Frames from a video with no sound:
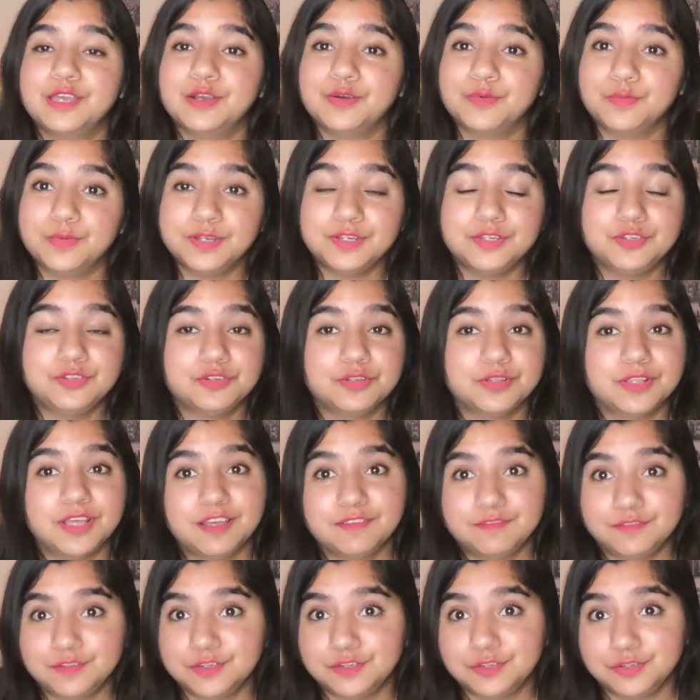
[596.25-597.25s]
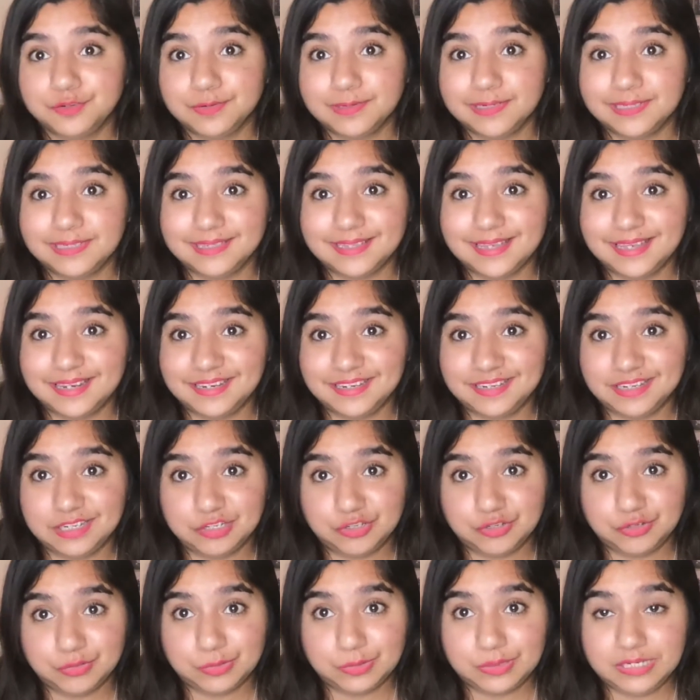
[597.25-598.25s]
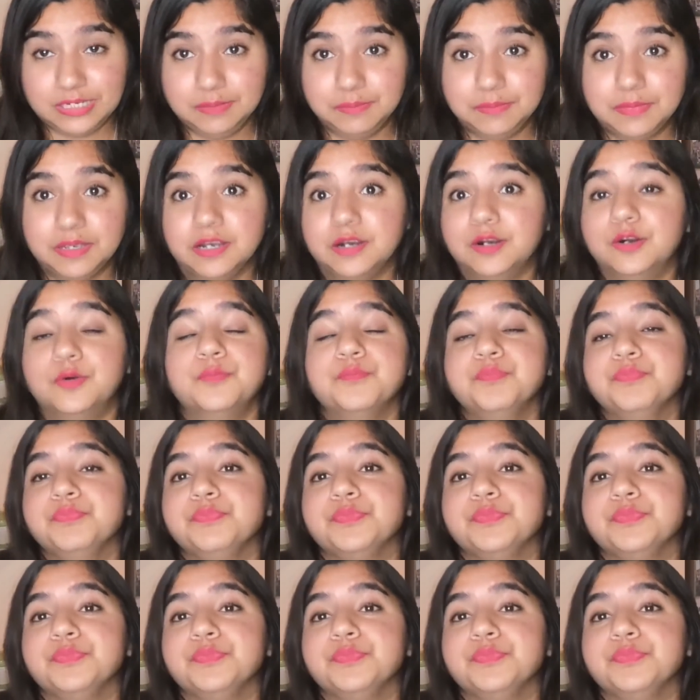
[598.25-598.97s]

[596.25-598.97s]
which you'll have to do in that initial email.